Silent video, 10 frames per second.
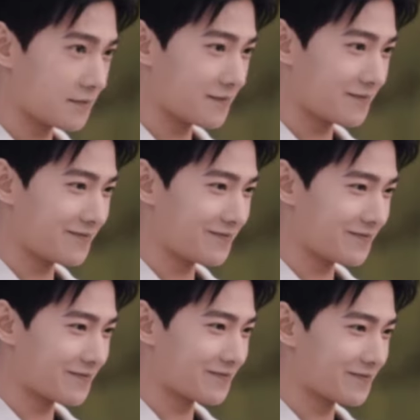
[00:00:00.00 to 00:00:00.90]
9th
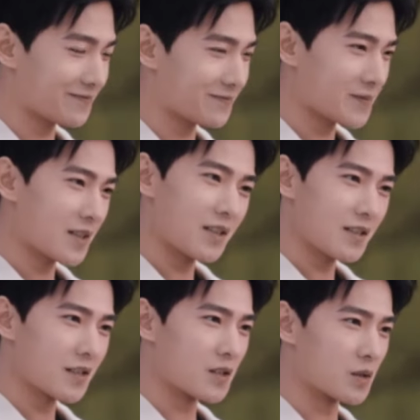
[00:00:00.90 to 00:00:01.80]
September
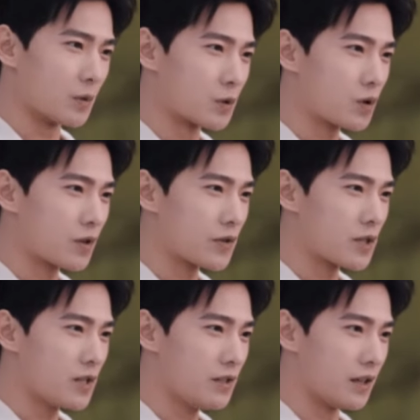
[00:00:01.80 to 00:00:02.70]
1991,
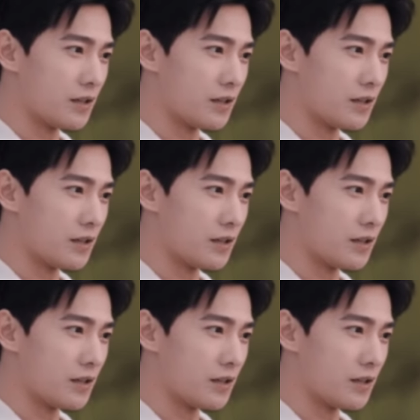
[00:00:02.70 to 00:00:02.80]
Shanghai,